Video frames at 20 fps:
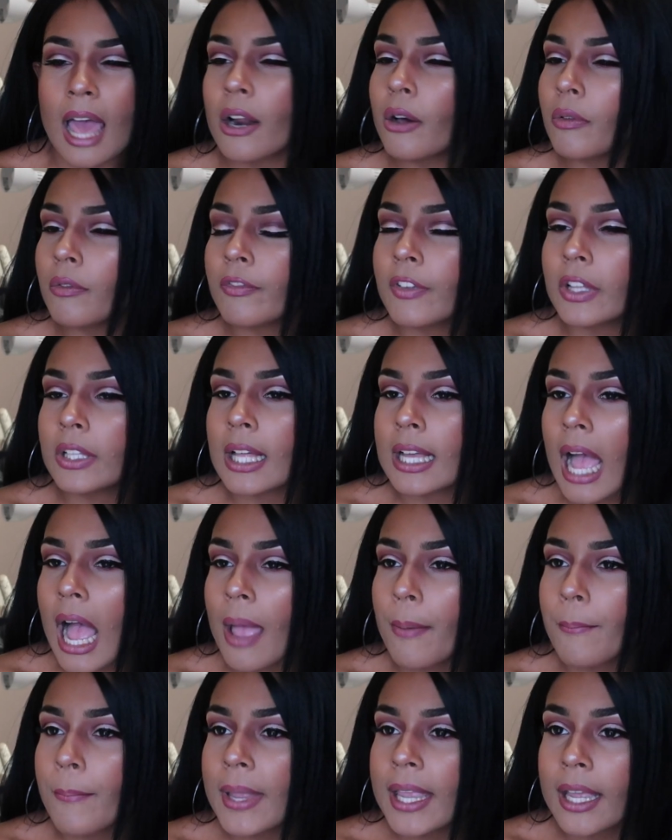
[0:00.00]
I don't feel like
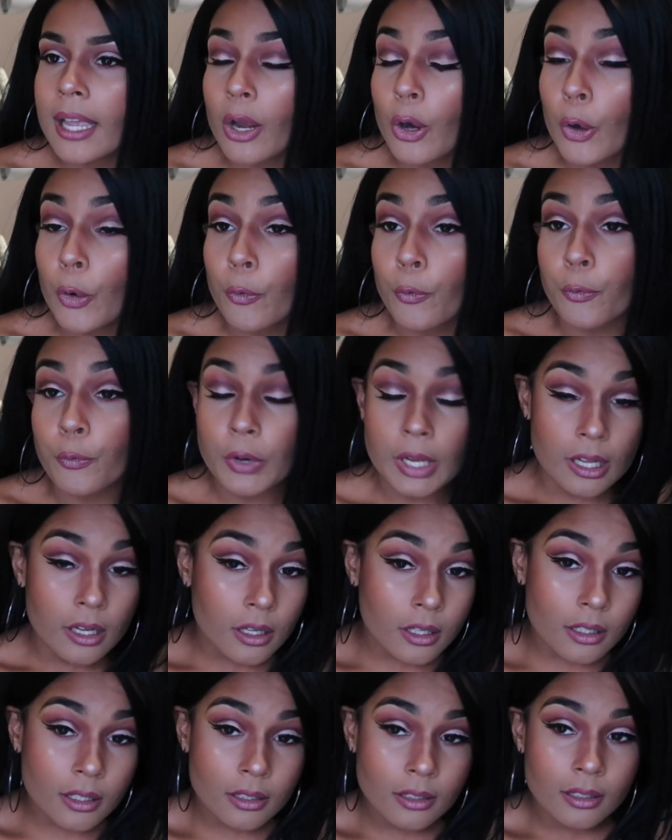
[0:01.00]
I'm being
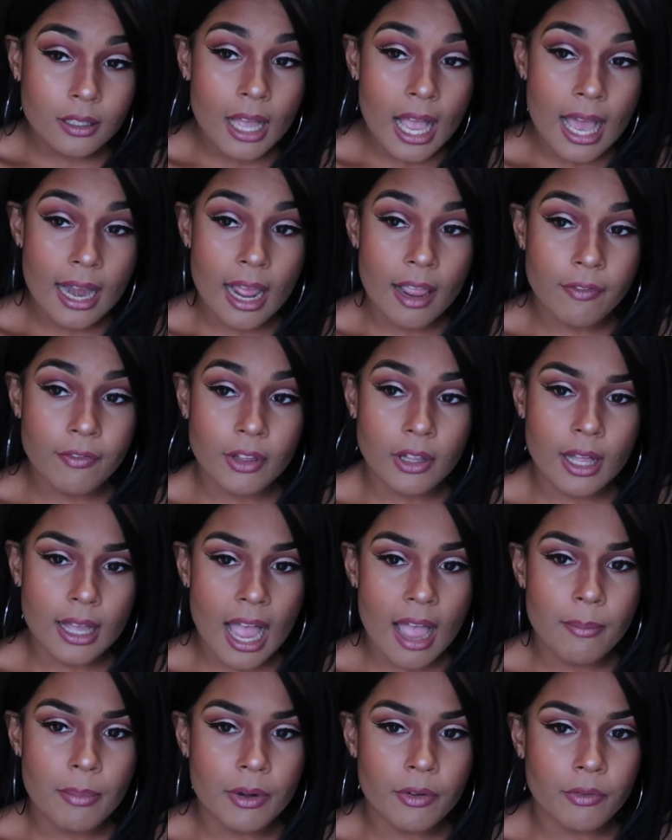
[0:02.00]
real, and I feel like
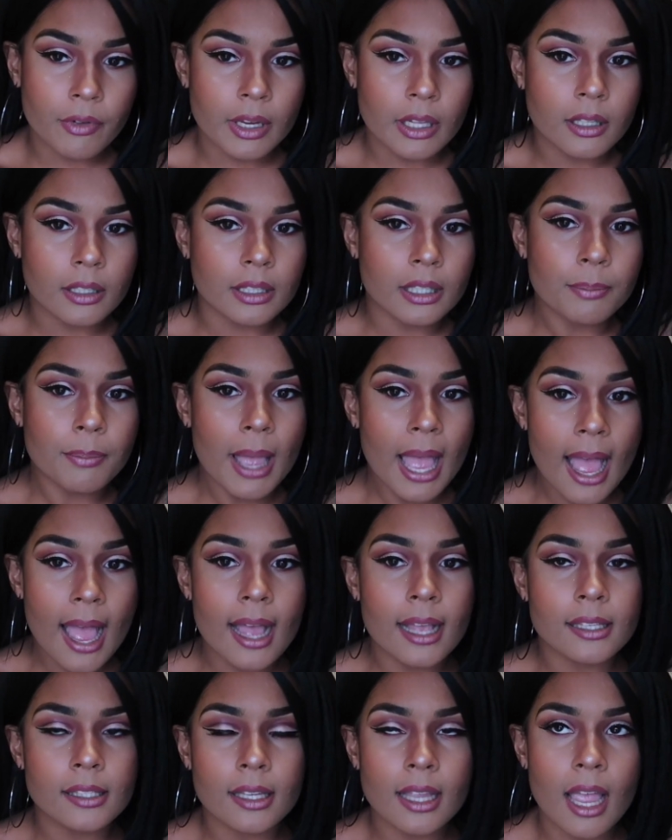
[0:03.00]
I've been real in the
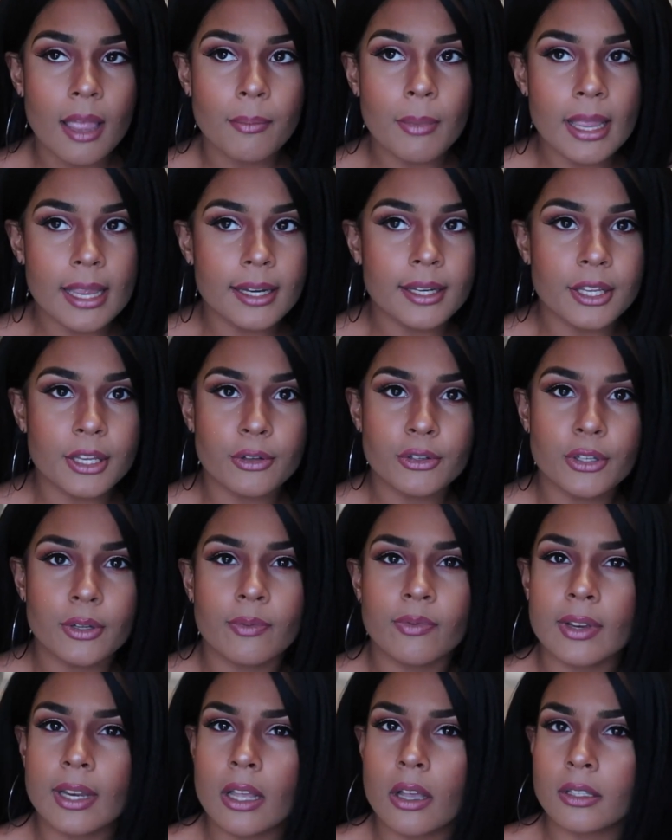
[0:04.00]
past. Like I made
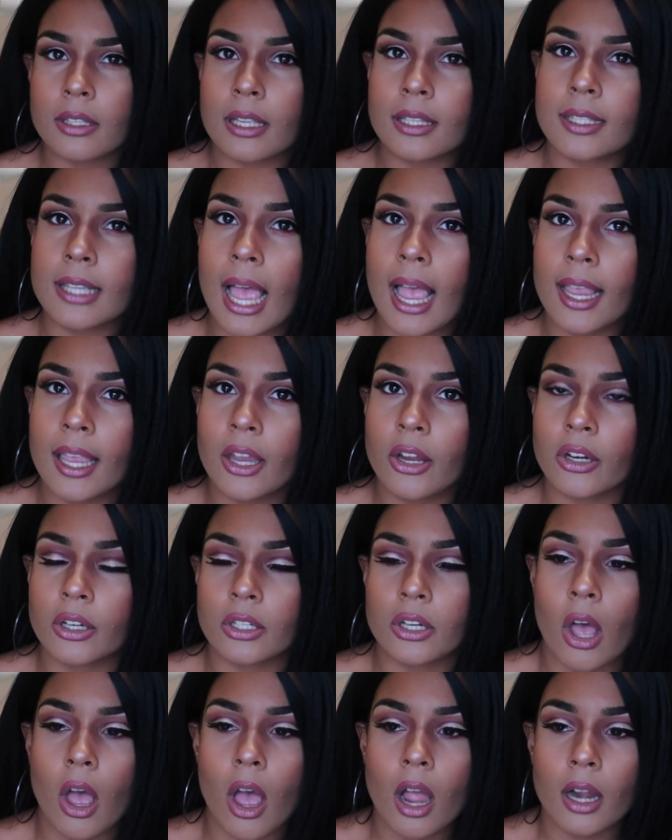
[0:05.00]
YouTube videos, I sat here
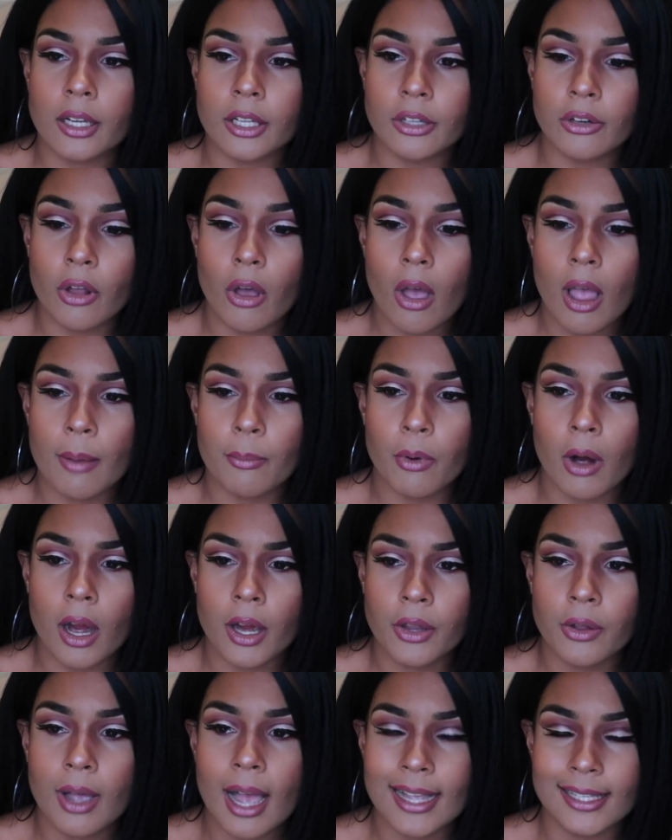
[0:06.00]
and talked, you know, I
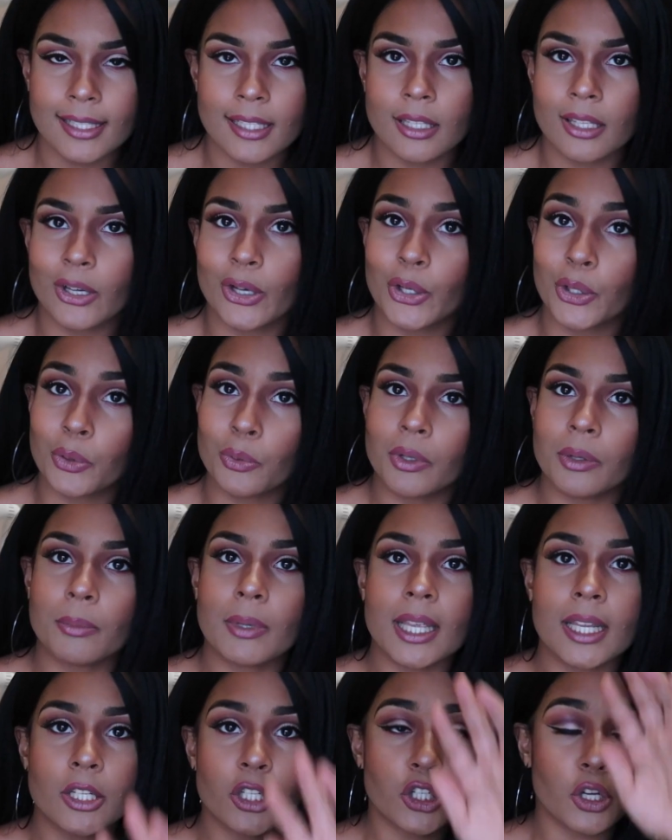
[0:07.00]
brought you guys to the hood with
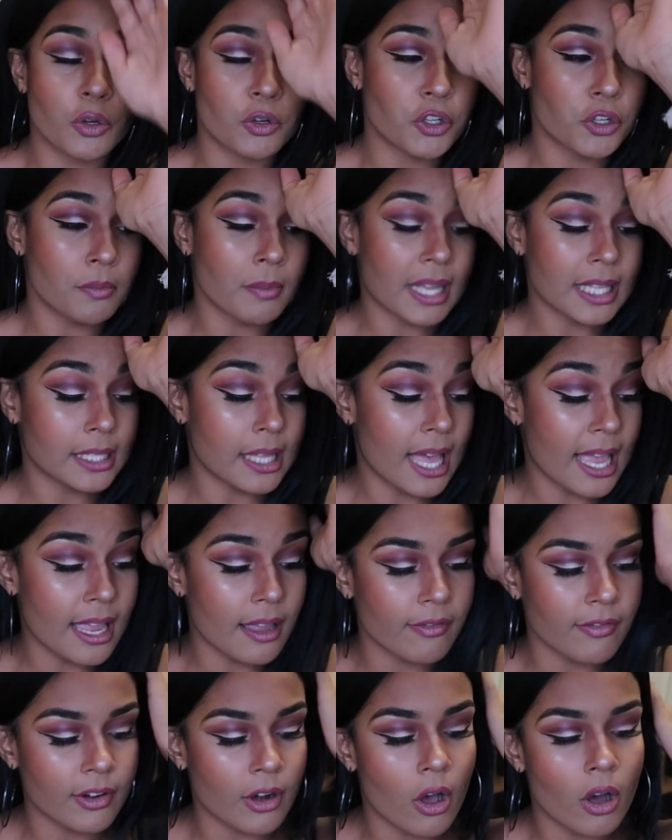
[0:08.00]
me and showed you my
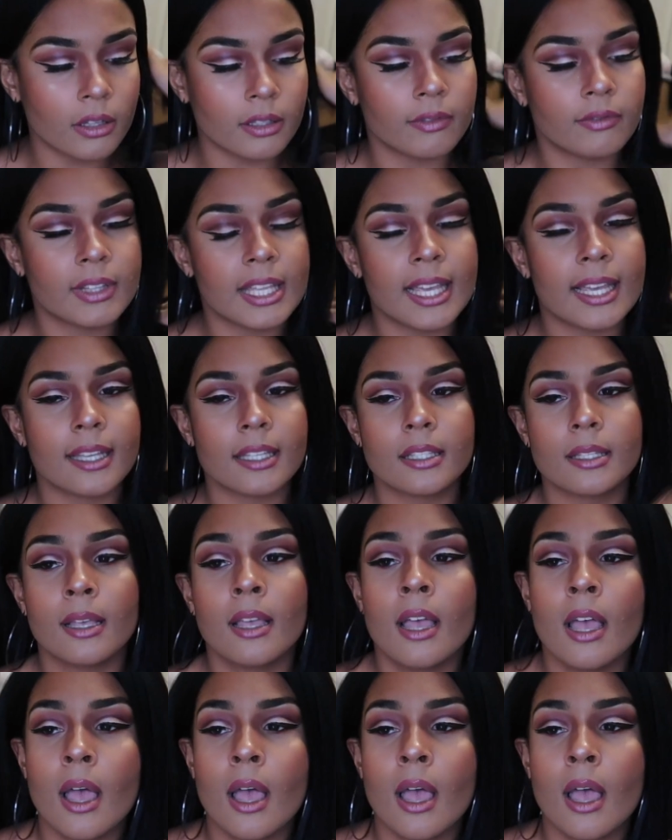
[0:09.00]
life and all of this.